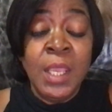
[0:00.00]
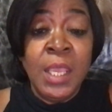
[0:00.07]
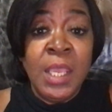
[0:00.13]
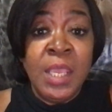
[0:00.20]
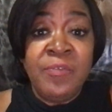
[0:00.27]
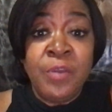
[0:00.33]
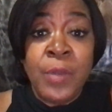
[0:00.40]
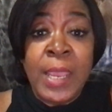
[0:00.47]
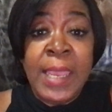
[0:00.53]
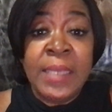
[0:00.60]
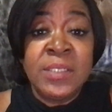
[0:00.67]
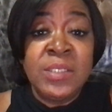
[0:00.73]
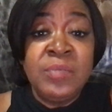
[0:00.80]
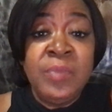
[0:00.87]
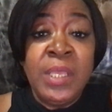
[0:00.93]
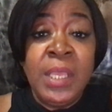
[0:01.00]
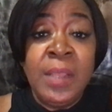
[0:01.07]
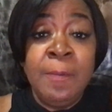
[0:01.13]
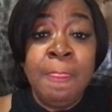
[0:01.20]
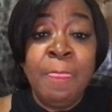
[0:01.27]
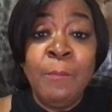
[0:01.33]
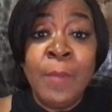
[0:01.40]
If you ask me,
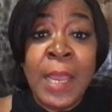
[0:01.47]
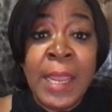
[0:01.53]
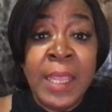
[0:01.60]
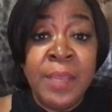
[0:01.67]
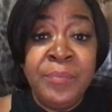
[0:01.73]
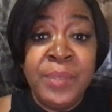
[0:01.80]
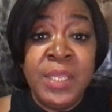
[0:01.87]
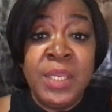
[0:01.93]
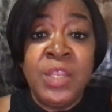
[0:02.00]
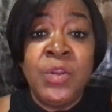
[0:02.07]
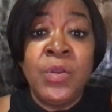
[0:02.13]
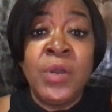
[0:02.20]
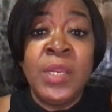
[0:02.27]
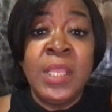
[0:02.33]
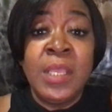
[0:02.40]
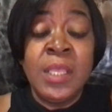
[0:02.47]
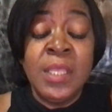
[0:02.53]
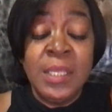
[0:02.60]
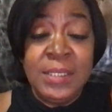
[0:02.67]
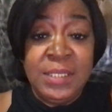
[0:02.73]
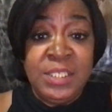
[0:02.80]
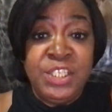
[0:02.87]
my opinion on the
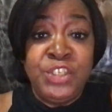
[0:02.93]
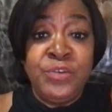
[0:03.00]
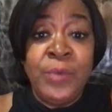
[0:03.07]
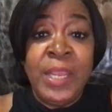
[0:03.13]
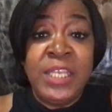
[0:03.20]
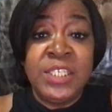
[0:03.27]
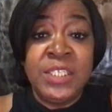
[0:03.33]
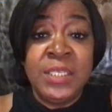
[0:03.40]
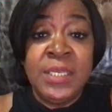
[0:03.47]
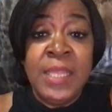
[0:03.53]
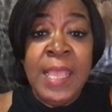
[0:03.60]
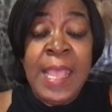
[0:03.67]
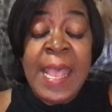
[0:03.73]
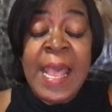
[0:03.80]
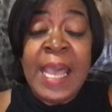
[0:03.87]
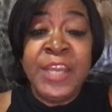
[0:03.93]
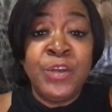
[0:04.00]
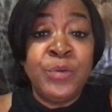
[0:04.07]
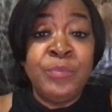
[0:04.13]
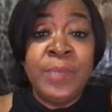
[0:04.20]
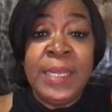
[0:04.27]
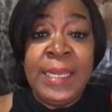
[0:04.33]
situation, I
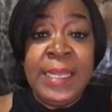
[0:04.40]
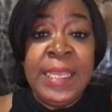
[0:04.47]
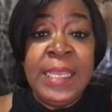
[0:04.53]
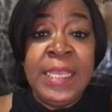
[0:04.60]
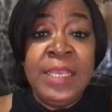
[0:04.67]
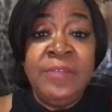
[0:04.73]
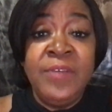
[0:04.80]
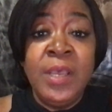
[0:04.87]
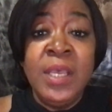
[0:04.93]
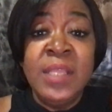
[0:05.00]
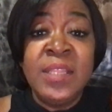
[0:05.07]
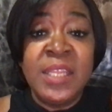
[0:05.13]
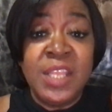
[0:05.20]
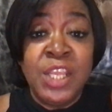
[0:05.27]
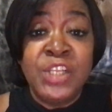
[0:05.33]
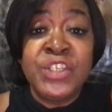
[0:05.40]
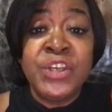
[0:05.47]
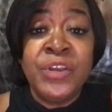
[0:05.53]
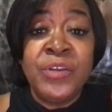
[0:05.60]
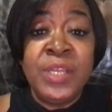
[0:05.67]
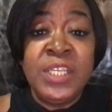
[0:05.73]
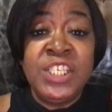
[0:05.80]
don't believe that the
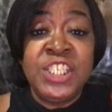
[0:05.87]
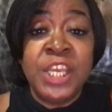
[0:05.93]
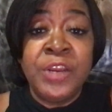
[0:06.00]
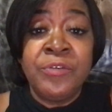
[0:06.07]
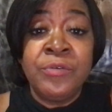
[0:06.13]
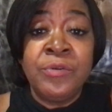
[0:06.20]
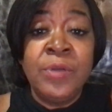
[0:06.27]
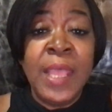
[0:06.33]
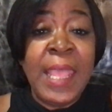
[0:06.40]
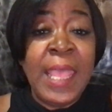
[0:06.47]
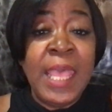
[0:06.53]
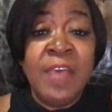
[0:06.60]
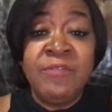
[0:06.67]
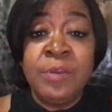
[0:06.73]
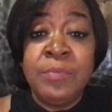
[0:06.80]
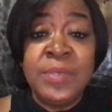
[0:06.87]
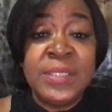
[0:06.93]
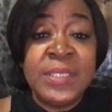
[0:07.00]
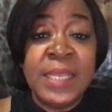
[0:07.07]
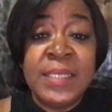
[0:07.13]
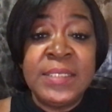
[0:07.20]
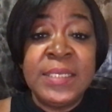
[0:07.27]
Attorney General ever
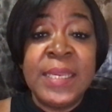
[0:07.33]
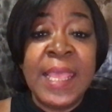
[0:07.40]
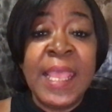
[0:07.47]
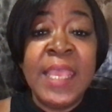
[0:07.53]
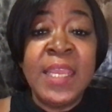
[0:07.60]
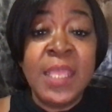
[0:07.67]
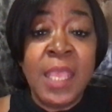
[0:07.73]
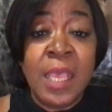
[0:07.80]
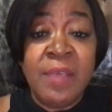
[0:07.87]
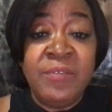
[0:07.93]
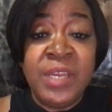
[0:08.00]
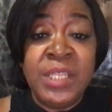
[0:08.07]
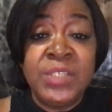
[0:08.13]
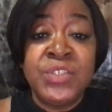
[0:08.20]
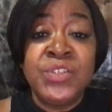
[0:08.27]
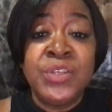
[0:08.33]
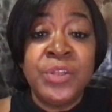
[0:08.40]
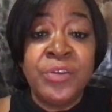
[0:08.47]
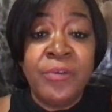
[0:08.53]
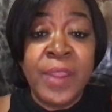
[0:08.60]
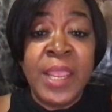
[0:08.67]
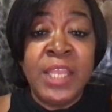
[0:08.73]
presented any evidence to the
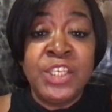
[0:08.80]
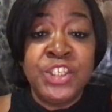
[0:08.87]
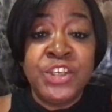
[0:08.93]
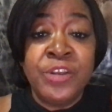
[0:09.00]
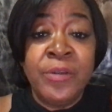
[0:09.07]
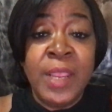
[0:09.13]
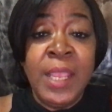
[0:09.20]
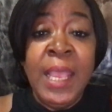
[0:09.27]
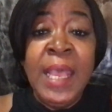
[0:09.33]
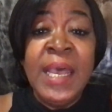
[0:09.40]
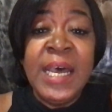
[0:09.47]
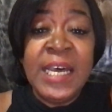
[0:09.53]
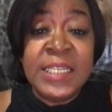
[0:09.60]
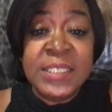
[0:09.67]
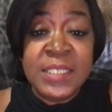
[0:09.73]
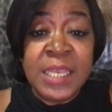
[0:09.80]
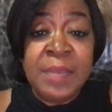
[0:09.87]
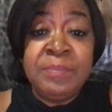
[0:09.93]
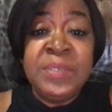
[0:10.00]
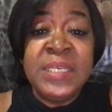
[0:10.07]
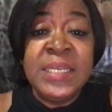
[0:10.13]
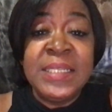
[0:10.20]
grand jury
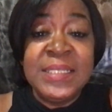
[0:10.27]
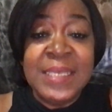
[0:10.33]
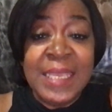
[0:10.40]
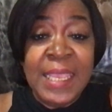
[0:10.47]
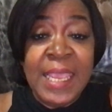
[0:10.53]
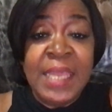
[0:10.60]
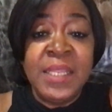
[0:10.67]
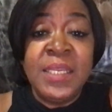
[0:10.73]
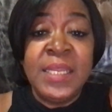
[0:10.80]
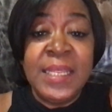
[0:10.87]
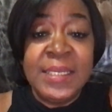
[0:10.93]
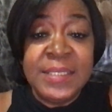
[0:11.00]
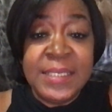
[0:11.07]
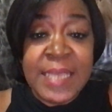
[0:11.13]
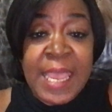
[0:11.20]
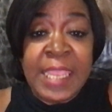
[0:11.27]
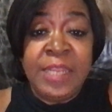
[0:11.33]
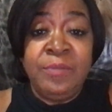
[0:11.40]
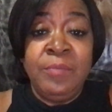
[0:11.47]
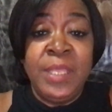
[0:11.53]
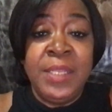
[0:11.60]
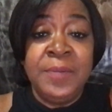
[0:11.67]
attempting to get an
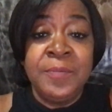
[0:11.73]
indictment.